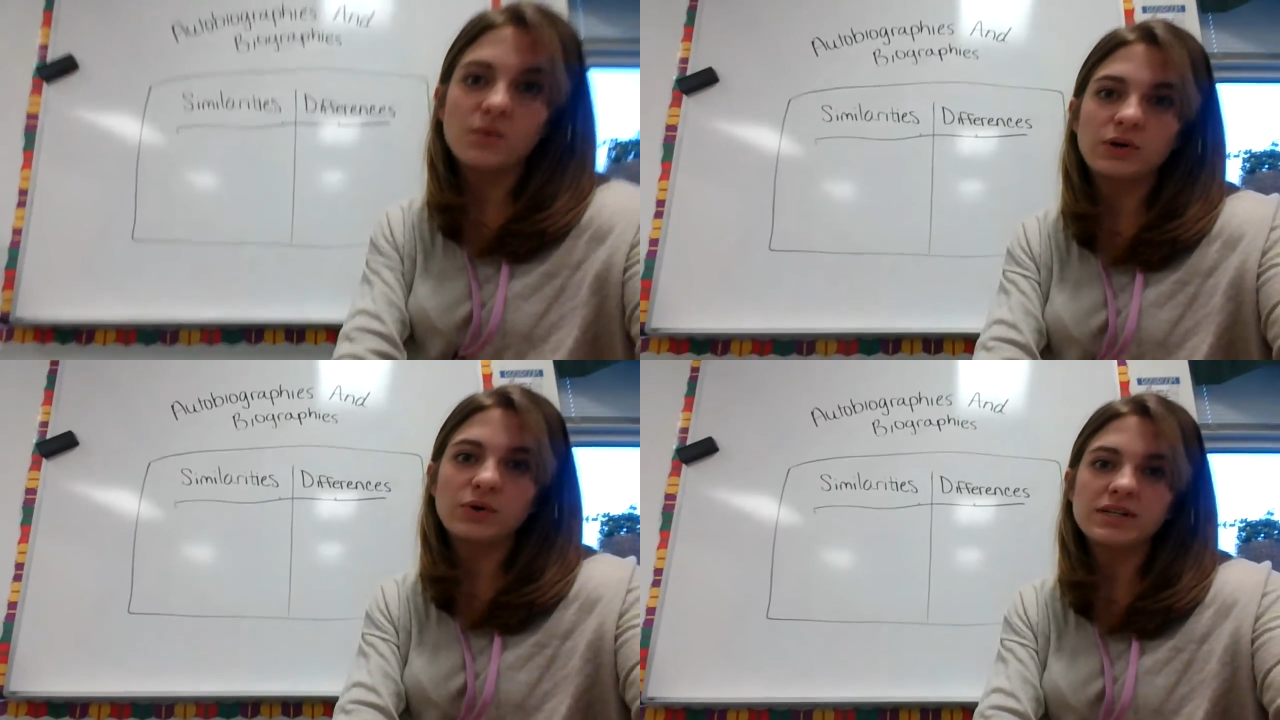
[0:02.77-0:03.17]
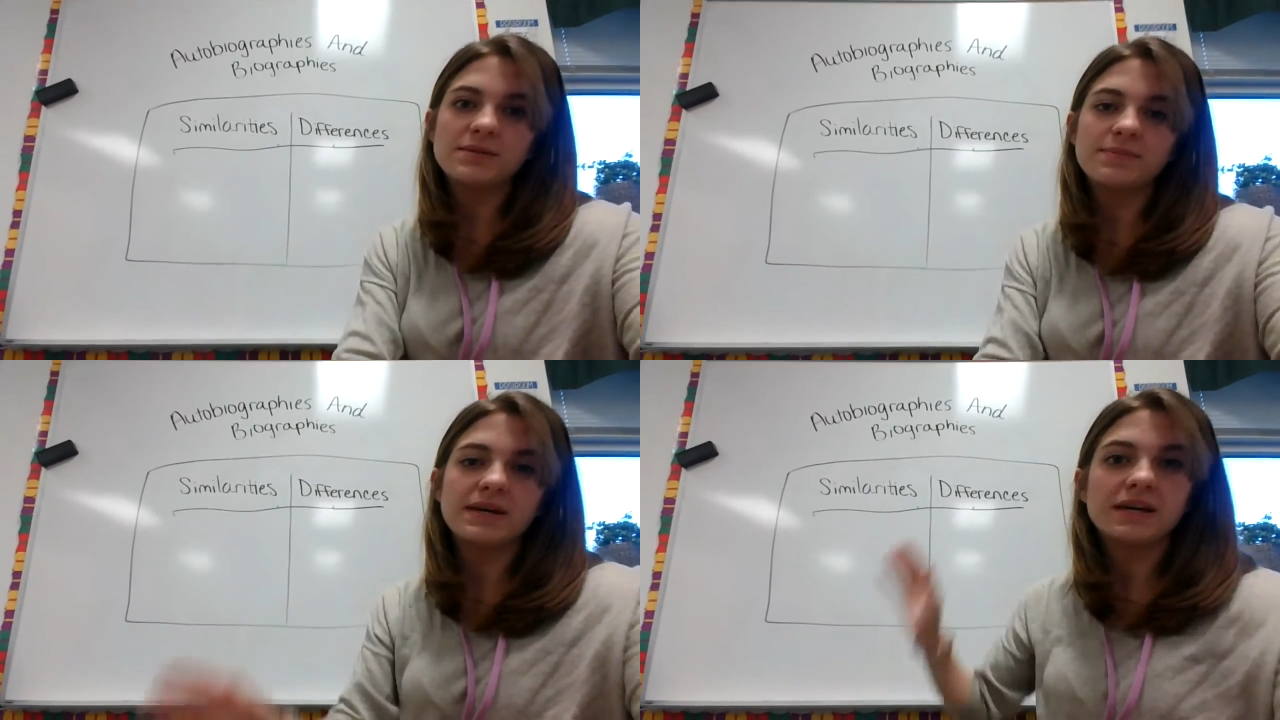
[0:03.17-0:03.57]
we're going
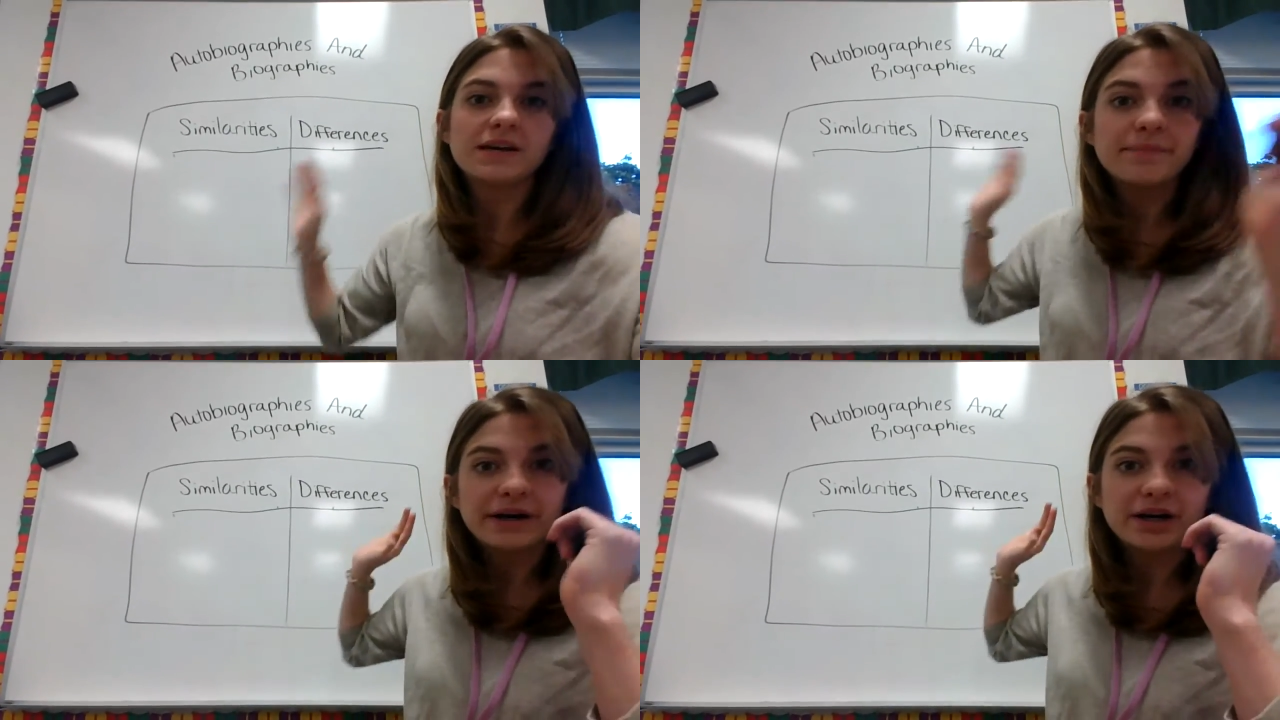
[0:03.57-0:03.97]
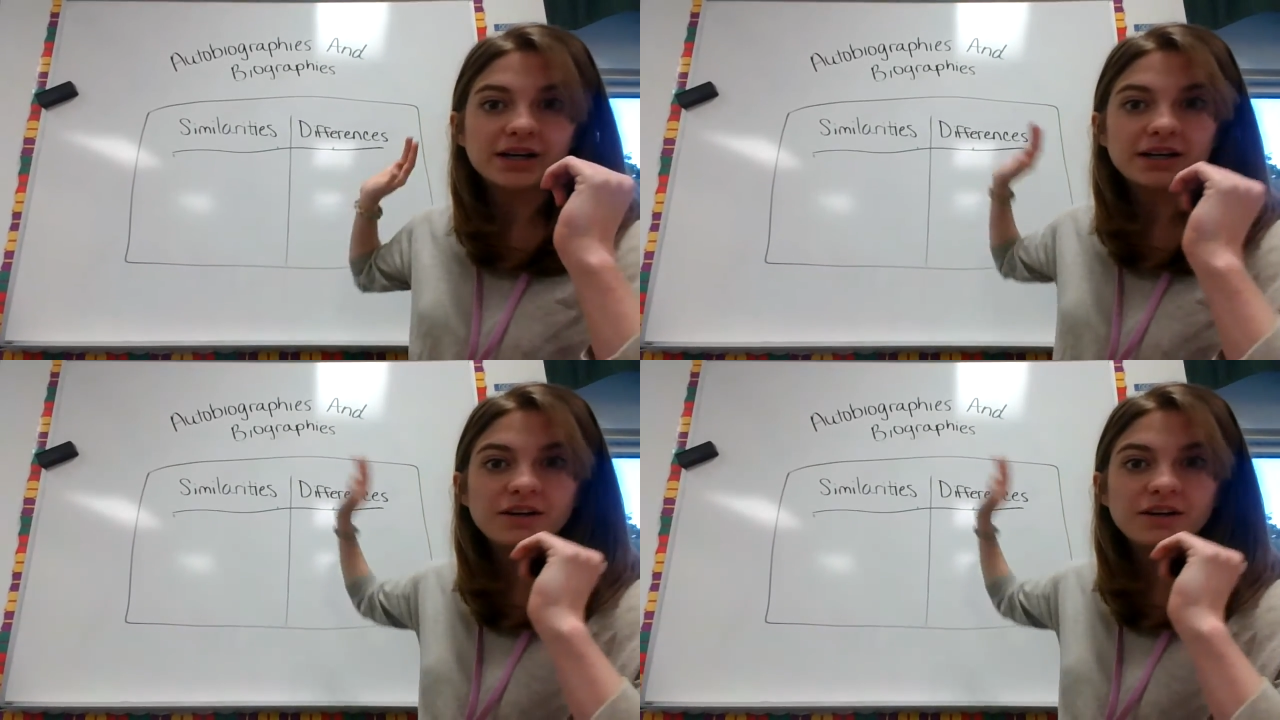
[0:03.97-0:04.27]
to be comparing and